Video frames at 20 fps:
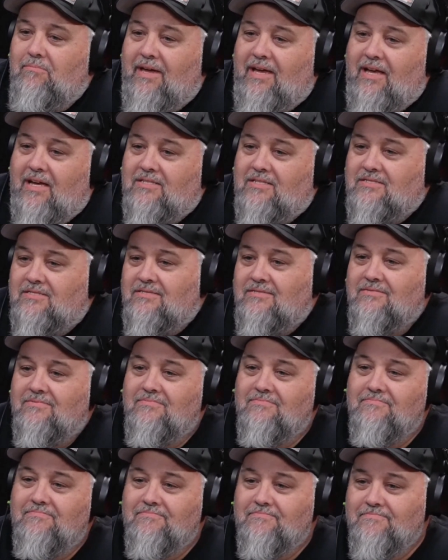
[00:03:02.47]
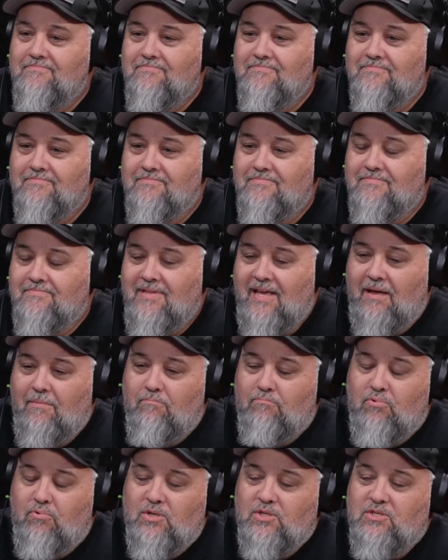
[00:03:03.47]
because they
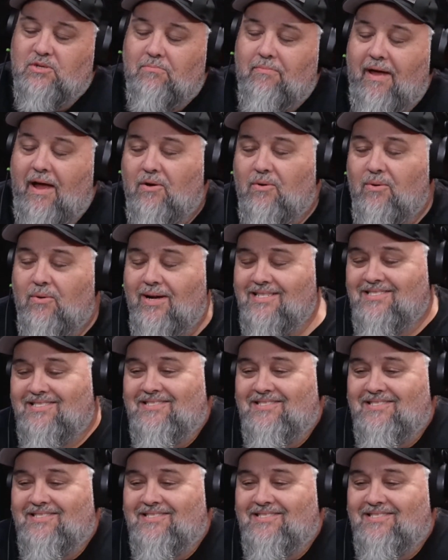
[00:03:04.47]
push some boundaries?